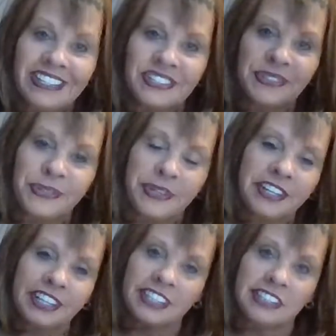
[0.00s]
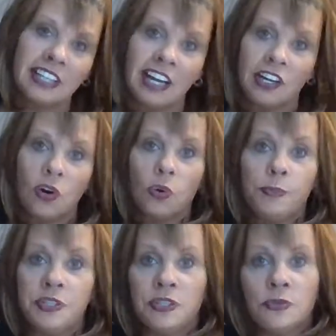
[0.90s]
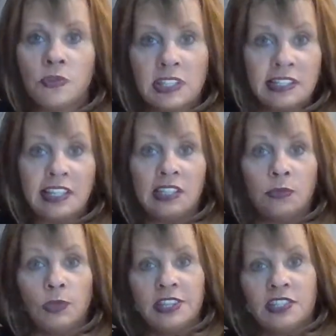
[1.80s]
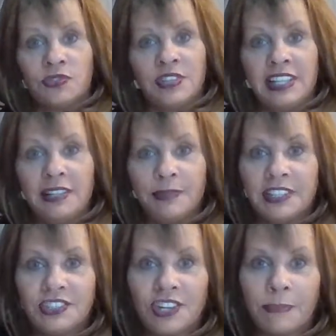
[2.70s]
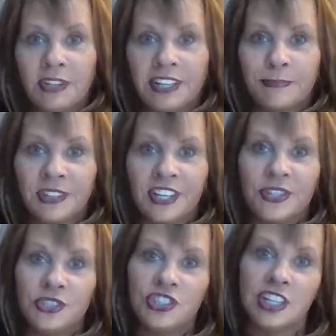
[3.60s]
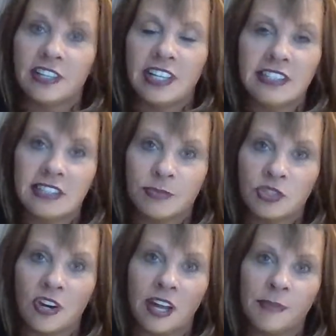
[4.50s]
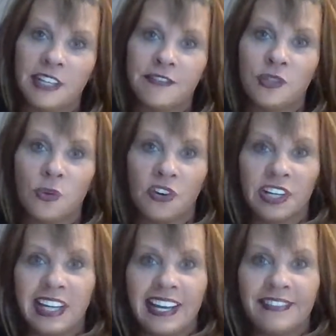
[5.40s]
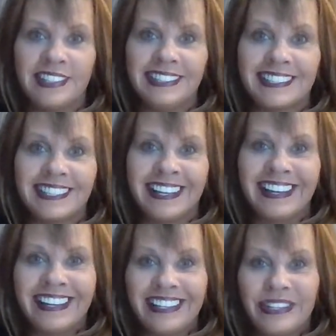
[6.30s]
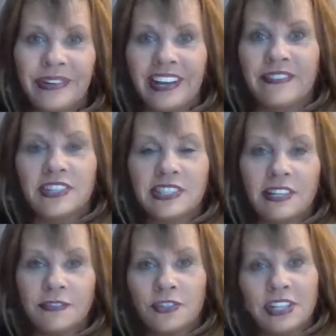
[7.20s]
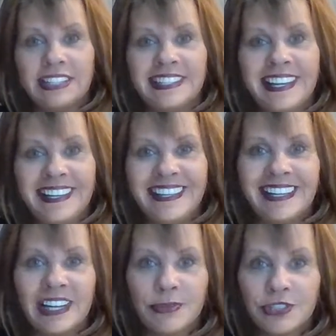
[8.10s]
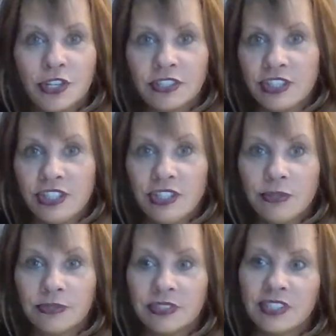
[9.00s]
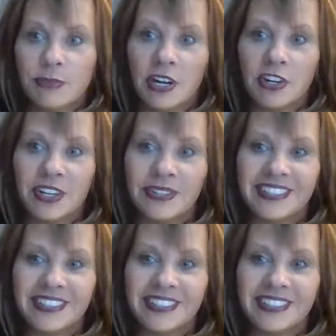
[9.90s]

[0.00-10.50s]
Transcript: Aquarius, I hope you resonated with this reading. Please drop a like below, share, and subscribe if you already haven't. You have yourself a great day, and I will talk to you tomorrow.